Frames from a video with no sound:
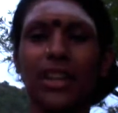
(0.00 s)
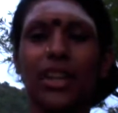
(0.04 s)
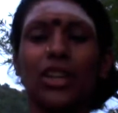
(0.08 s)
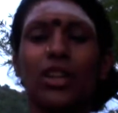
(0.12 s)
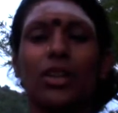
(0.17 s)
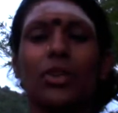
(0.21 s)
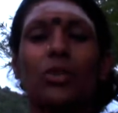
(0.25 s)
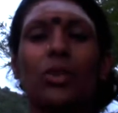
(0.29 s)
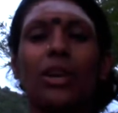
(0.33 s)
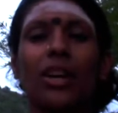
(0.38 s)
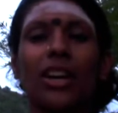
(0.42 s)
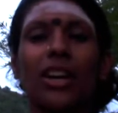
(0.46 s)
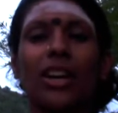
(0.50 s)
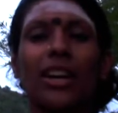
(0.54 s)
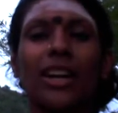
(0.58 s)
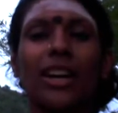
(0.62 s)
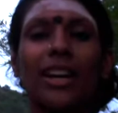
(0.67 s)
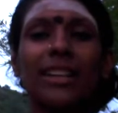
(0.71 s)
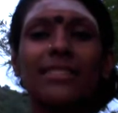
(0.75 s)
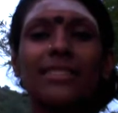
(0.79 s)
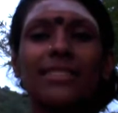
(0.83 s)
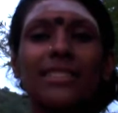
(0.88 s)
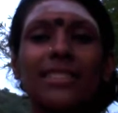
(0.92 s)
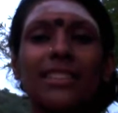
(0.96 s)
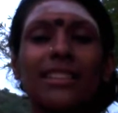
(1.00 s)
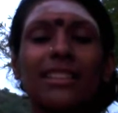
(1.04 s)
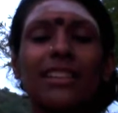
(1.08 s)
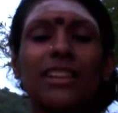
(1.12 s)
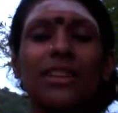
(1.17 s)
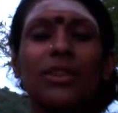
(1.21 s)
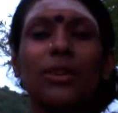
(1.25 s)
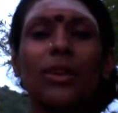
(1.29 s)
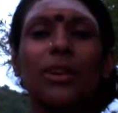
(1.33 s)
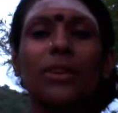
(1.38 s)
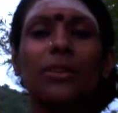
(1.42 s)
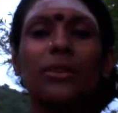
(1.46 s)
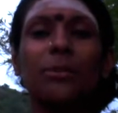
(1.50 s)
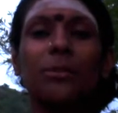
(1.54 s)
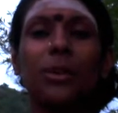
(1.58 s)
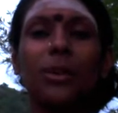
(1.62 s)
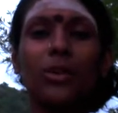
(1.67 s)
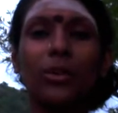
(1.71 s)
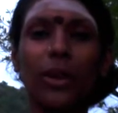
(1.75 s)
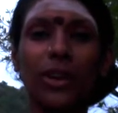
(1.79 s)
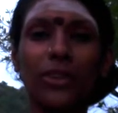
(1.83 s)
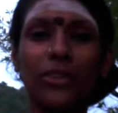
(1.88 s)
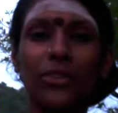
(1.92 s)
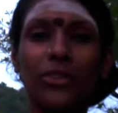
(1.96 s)
You are constantly going to be
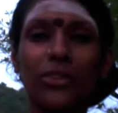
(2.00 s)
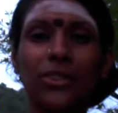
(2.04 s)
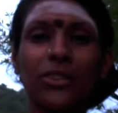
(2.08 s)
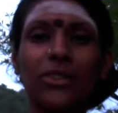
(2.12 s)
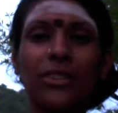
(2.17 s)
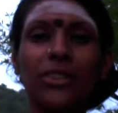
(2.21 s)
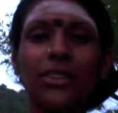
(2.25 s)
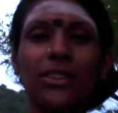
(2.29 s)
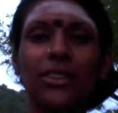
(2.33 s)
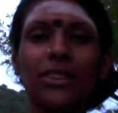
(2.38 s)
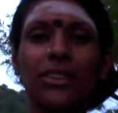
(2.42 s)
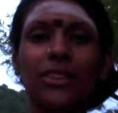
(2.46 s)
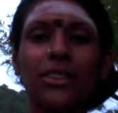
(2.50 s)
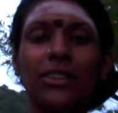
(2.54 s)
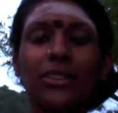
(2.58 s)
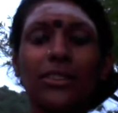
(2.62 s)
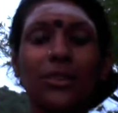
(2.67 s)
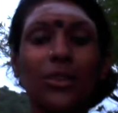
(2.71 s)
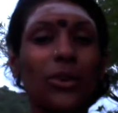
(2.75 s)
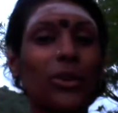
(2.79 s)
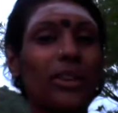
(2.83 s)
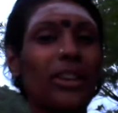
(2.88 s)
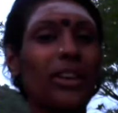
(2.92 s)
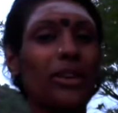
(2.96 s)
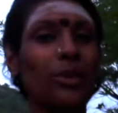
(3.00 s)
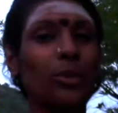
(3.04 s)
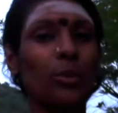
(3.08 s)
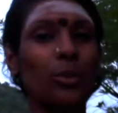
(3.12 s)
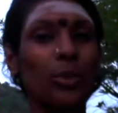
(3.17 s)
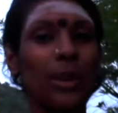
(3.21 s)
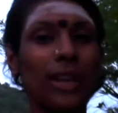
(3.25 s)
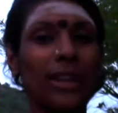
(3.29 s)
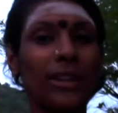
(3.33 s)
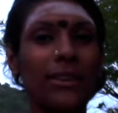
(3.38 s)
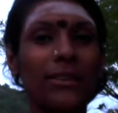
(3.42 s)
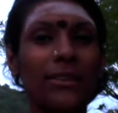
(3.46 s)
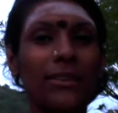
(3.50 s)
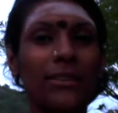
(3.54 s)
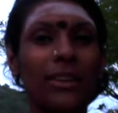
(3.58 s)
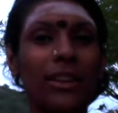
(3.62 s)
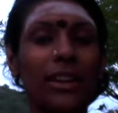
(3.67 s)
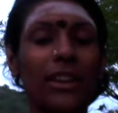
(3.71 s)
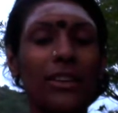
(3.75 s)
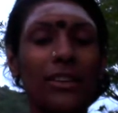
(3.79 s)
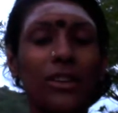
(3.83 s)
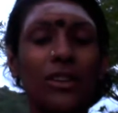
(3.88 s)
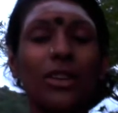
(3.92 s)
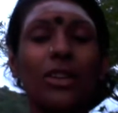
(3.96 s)
questioned so that you raise,
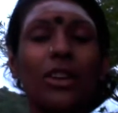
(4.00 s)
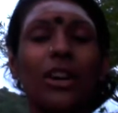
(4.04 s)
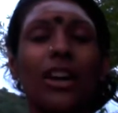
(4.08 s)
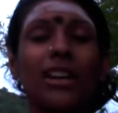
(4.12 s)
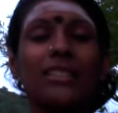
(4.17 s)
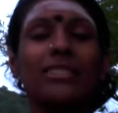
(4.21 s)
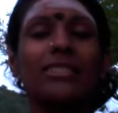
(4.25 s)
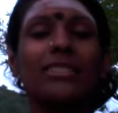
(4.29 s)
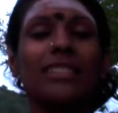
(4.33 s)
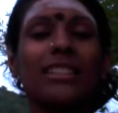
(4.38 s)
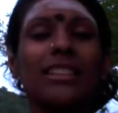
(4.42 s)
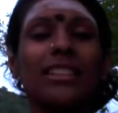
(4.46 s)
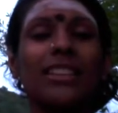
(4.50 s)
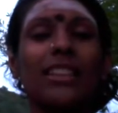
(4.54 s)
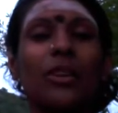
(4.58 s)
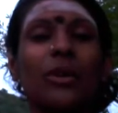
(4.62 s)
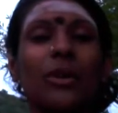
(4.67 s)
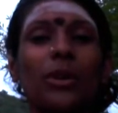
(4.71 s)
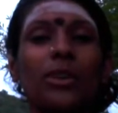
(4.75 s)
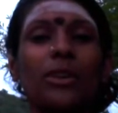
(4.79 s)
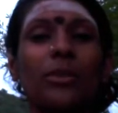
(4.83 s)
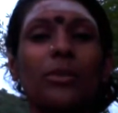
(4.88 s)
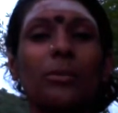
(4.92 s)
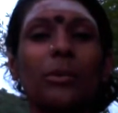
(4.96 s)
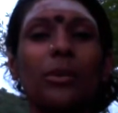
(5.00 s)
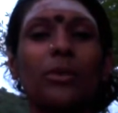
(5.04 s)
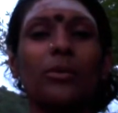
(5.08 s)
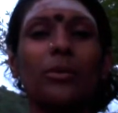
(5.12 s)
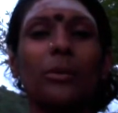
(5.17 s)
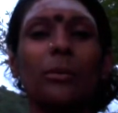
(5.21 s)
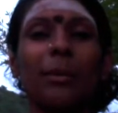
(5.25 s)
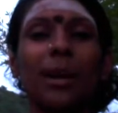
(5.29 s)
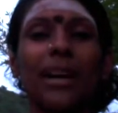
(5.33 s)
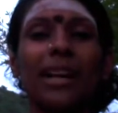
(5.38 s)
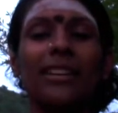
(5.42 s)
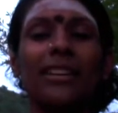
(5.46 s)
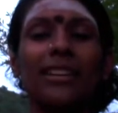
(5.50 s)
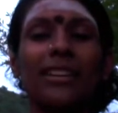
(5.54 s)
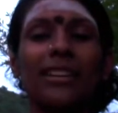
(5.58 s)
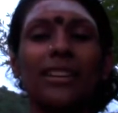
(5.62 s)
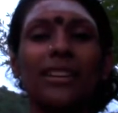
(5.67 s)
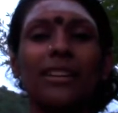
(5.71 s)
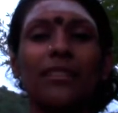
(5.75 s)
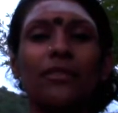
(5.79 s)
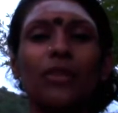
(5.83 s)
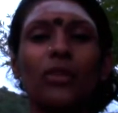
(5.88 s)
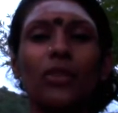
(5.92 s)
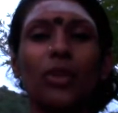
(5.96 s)
and you're constantly going to be reminded
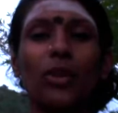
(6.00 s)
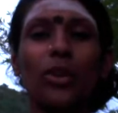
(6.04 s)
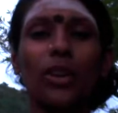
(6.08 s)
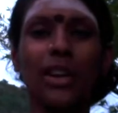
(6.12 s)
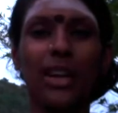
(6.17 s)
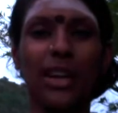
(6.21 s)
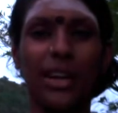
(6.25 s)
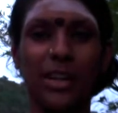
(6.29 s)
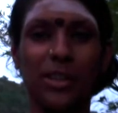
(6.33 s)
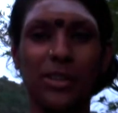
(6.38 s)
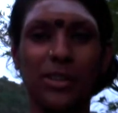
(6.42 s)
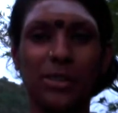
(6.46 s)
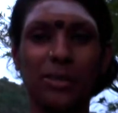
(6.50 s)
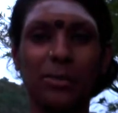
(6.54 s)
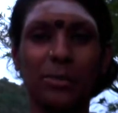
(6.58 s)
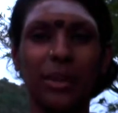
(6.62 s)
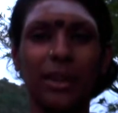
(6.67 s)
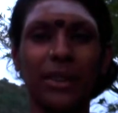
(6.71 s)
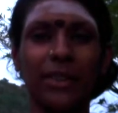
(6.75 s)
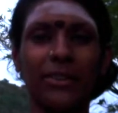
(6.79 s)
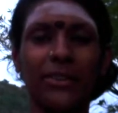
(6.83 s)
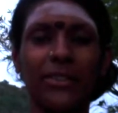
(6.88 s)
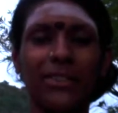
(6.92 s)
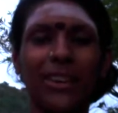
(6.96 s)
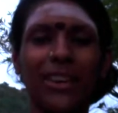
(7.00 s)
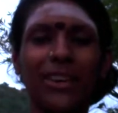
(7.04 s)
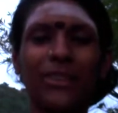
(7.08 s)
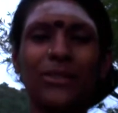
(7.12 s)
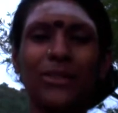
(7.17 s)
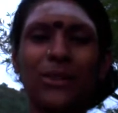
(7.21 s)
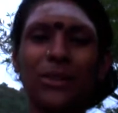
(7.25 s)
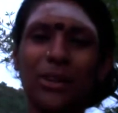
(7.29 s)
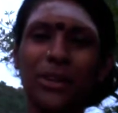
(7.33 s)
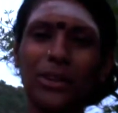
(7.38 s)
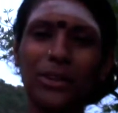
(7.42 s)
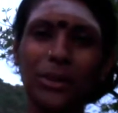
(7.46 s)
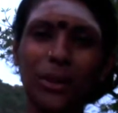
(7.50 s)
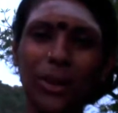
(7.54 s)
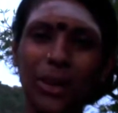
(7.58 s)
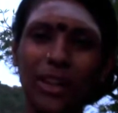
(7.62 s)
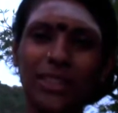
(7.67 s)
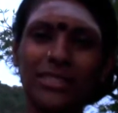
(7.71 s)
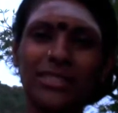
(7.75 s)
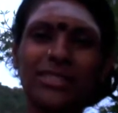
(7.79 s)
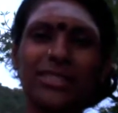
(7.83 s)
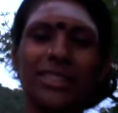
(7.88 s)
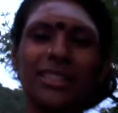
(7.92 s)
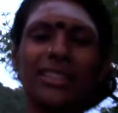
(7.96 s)
of your higher space so that you
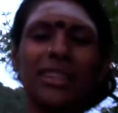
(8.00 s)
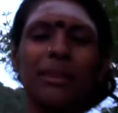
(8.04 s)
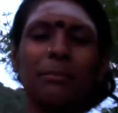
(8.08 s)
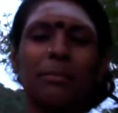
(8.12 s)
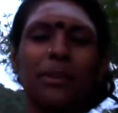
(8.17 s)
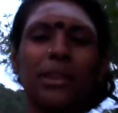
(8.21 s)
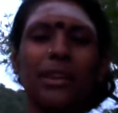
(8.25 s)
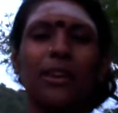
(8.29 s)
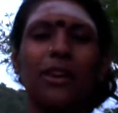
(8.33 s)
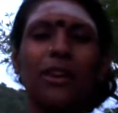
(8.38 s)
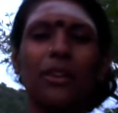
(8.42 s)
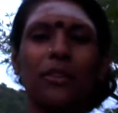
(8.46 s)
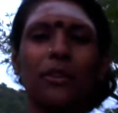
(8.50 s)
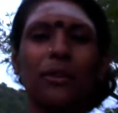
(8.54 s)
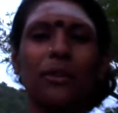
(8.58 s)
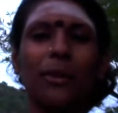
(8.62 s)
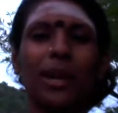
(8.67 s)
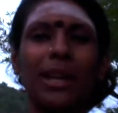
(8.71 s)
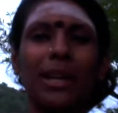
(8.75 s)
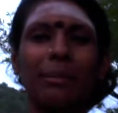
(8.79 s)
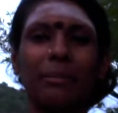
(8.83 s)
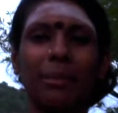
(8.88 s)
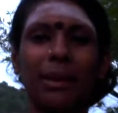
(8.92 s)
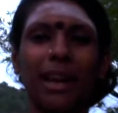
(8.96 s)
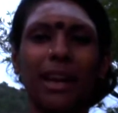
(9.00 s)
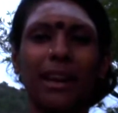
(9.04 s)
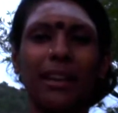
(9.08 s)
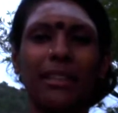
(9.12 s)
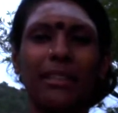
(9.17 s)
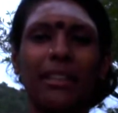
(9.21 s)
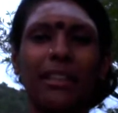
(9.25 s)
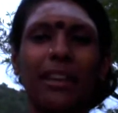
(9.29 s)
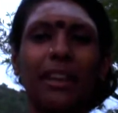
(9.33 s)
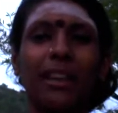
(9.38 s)
constantly be on the right path.